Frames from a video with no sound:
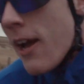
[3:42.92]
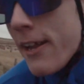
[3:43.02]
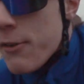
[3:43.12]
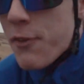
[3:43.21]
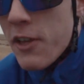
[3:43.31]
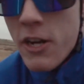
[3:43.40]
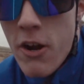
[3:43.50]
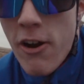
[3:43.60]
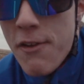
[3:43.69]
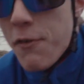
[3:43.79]
end up feeling
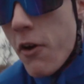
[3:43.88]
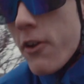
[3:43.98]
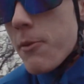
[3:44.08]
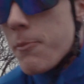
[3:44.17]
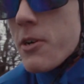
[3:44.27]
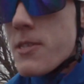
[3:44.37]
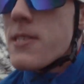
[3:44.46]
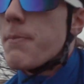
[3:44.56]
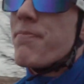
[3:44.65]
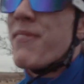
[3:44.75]
alright for it. But
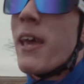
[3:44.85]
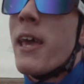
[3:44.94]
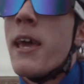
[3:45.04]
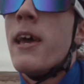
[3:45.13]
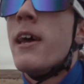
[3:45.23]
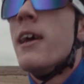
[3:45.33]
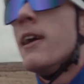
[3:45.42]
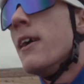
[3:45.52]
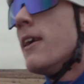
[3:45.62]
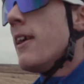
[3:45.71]

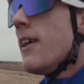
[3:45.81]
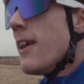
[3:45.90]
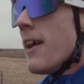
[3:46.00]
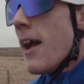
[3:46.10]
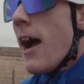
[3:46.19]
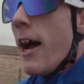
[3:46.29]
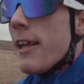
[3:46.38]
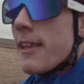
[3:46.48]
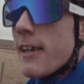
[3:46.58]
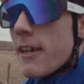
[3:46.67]

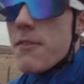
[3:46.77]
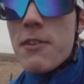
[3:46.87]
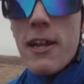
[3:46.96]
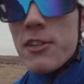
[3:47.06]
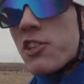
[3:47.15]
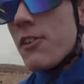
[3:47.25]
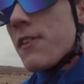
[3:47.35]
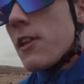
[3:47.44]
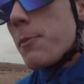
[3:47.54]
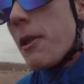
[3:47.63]
I think kind of
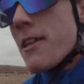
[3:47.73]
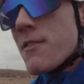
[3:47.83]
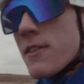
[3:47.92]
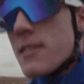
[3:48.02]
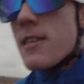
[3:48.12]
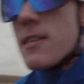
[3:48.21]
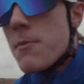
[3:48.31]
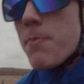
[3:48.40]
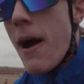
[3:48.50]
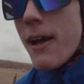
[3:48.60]
shifting the plans for this
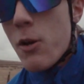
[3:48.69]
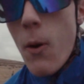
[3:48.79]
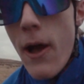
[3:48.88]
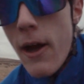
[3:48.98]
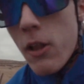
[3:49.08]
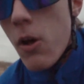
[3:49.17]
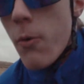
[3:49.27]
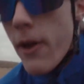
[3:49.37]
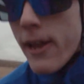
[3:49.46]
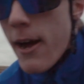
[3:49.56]
season back quite a long
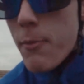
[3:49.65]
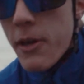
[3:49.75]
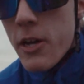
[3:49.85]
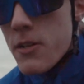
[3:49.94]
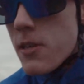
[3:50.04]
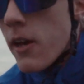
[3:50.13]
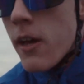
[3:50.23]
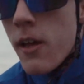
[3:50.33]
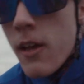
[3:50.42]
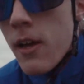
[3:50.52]
way now, because
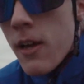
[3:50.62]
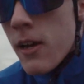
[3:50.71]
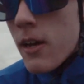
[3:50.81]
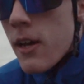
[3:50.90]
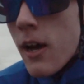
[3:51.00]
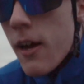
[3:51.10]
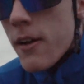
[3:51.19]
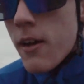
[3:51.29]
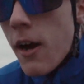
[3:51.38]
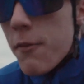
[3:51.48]

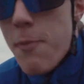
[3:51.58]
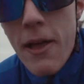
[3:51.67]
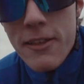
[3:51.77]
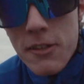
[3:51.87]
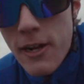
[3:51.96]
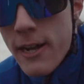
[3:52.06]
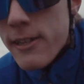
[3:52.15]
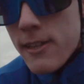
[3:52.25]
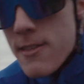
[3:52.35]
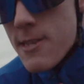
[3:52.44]
I've barely done
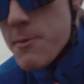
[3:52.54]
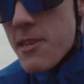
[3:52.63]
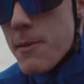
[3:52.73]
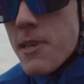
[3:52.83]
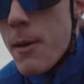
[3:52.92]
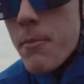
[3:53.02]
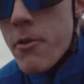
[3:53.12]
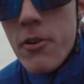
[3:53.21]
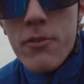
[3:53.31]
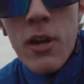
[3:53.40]
anything since
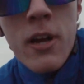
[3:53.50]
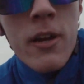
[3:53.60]
September, and